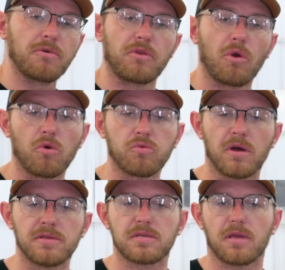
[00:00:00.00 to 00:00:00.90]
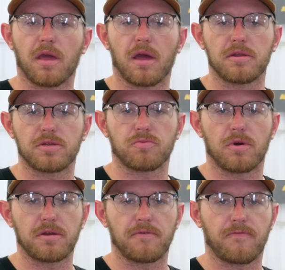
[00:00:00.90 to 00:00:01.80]
with the old ones. I kind of just
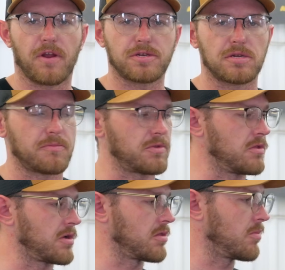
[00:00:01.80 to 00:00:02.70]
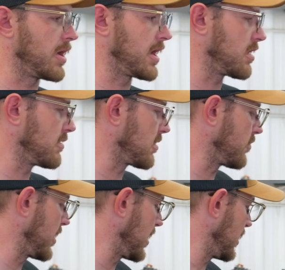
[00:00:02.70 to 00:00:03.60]
wanted to freshen up the look of the bike a little
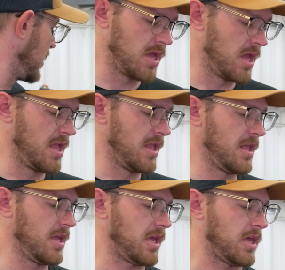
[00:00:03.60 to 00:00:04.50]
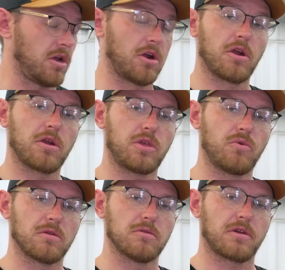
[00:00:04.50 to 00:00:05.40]
bit. Here
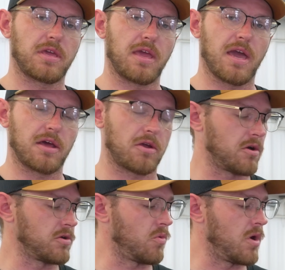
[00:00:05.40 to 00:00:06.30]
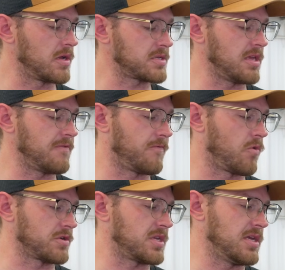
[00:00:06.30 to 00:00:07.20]
you are looking at our Nowaskey
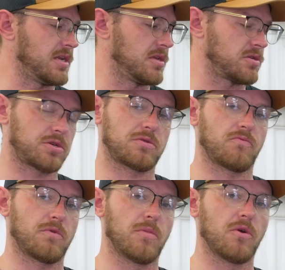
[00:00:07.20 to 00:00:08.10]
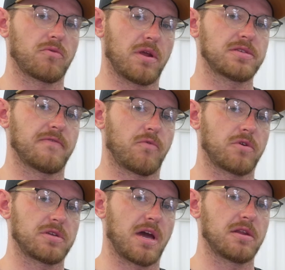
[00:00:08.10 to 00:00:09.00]
14-inch Remote
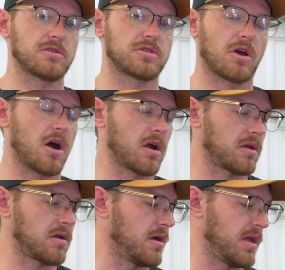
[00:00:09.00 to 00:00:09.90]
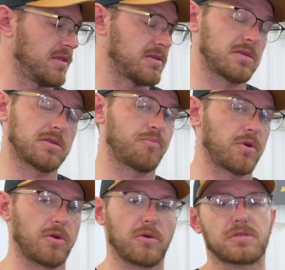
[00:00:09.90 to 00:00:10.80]
Reservoir Dyna shock, and this is a
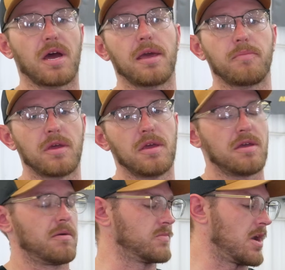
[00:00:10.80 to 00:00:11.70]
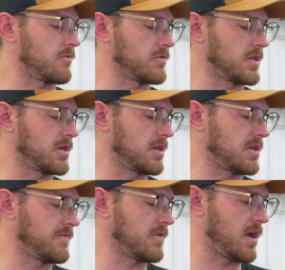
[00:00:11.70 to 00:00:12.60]
prototype. I'm not really gonna
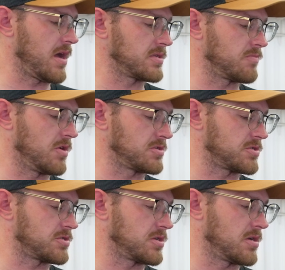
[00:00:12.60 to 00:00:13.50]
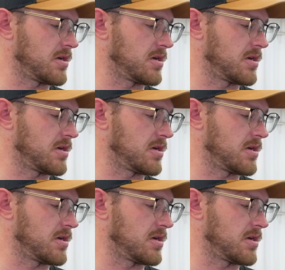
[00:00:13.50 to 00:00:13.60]
give you guys much